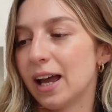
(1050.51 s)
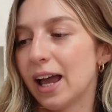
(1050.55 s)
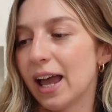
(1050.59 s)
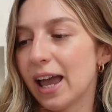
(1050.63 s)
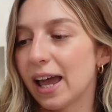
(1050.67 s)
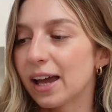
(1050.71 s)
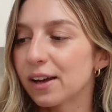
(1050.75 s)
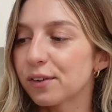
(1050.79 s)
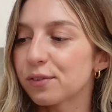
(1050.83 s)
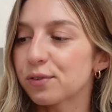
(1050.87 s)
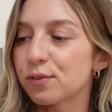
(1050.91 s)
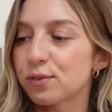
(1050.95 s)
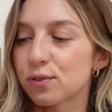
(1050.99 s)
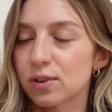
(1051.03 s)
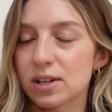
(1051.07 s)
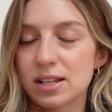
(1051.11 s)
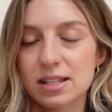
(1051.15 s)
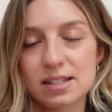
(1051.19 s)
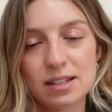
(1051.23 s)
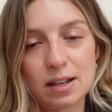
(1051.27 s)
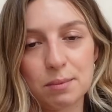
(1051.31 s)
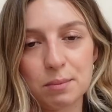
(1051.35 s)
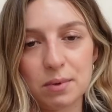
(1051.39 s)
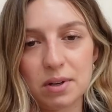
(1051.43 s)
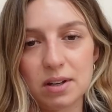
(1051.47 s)
Every
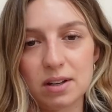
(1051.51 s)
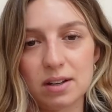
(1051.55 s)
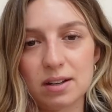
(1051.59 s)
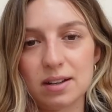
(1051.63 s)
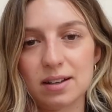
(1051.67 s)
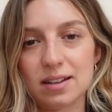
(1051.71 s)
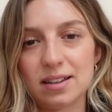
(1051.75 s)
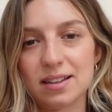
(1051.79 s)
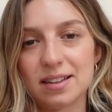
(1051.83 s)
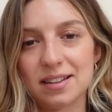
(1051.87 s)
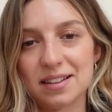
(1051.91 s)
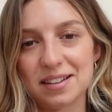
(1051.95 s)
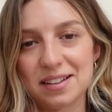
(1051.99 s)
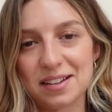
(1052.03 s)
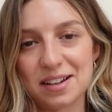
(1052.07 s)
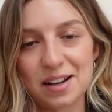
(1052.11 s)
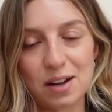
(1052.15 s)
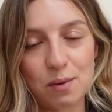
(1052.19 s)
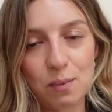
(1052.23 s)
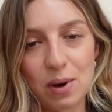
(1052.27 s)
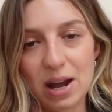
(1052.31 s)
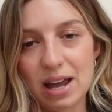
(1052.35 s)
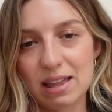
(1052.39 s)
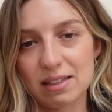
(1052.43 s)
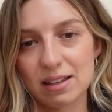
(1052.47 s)
summer I
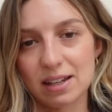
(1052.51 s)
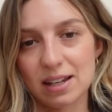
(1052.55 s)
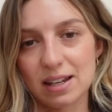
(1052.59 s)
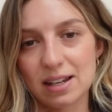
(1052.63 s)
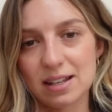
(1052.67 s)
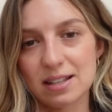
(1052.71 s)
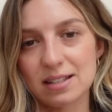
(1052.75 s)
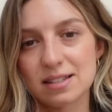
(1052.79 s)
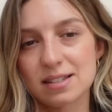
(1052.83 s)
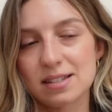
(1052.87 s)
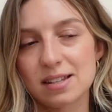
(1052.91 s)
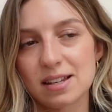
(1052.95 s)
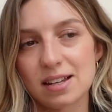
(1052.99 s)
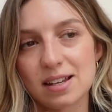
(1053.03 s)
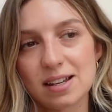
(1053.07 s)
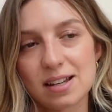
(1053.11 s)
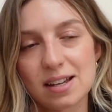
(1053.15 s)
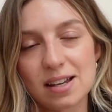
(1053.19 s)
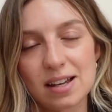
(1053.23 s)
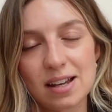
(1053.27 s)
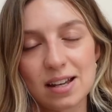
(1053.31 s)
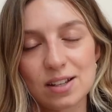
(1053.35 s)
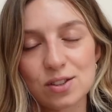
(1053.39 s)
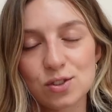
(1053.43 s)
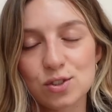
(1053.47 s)
wear these
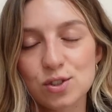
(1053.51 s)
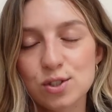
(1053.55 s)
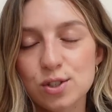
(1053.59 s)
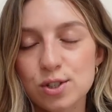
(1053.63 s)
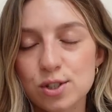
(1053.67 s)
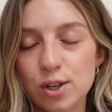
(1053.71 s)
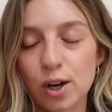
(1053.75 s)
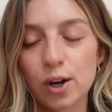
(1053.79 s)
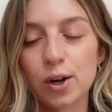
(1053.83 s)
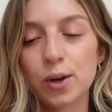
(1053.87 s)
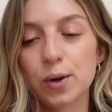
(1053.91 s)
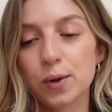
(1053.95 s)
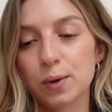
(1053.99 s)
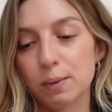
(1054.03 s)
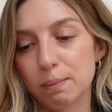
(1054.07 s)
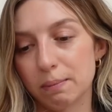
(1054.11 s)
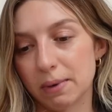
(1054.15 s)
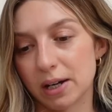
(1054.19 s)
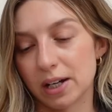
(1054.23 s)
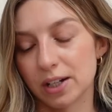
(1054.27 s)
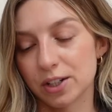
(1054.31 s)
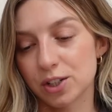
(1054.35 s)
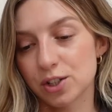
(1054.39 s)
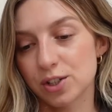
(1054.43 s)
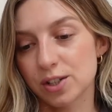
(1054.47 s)
so
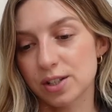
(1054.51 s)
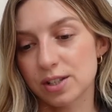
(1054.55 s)
much.